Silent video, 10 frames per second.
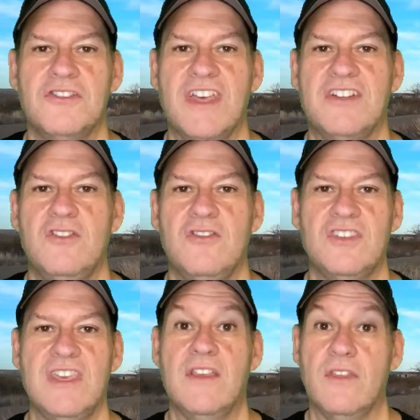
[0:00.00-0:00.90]
that you
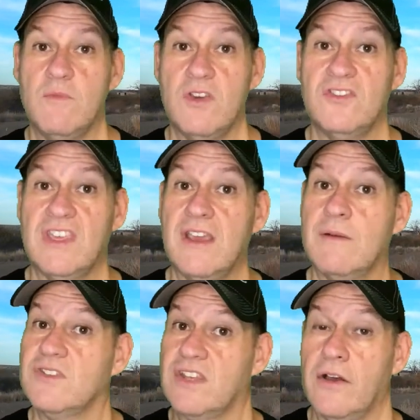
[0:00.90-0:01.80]
see in the
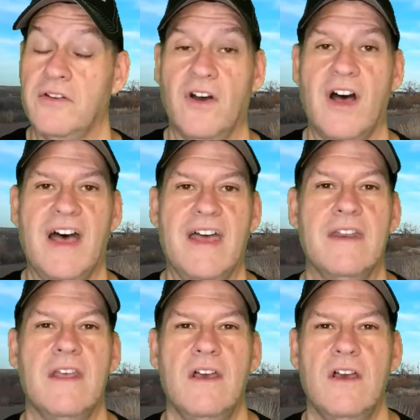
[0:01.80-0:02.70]
museums and
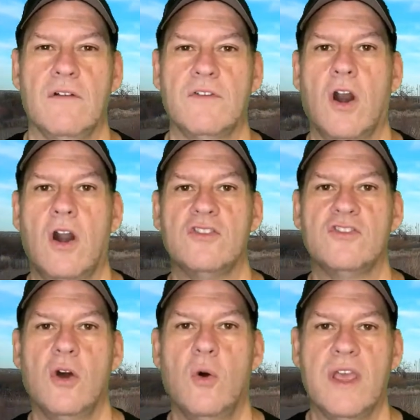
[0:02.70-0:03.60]
online of cars
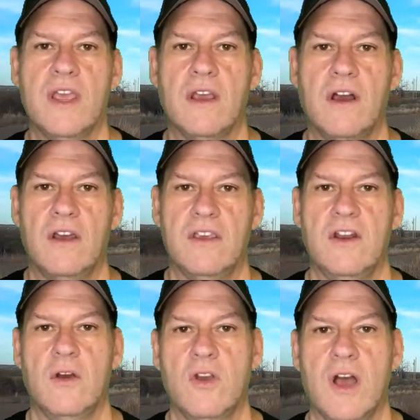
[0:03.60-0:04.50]
going,
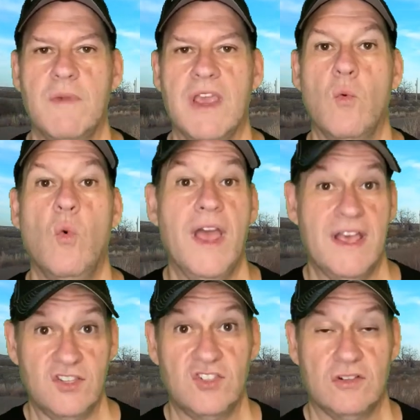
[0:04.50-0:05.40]
coming
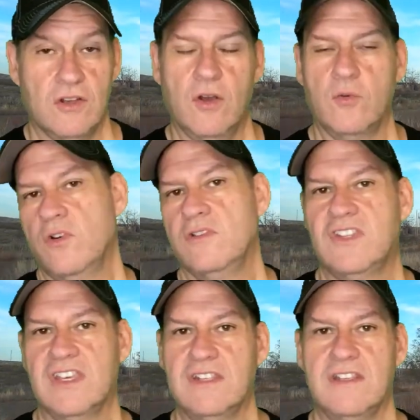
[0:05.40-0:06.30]
west on Route
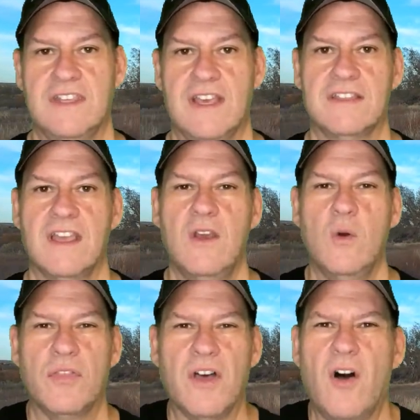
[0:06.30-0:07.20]
66
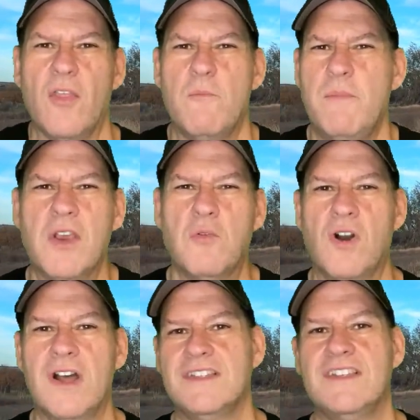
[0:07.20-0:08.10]
with all the big
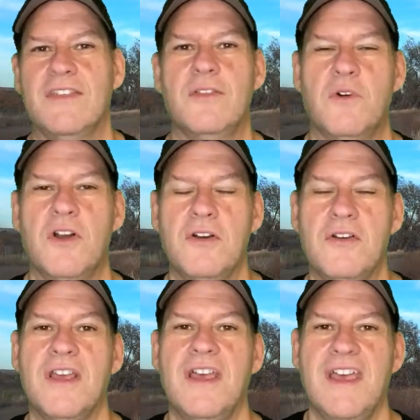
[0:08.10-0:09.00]
ruts in the
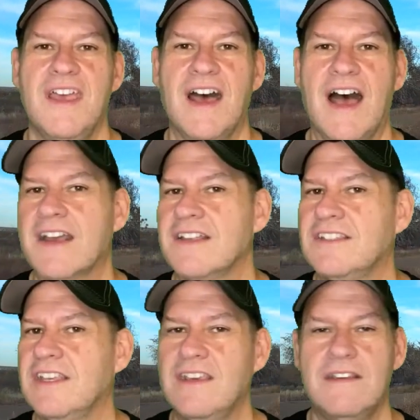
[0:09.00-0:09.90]
road. I could
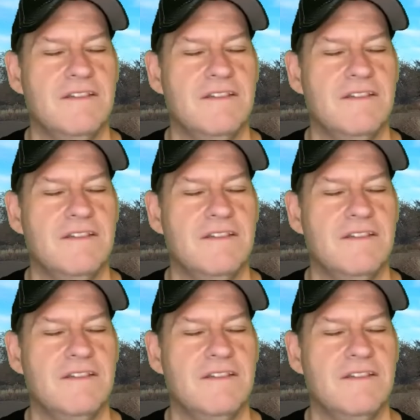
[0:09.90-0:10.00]
see,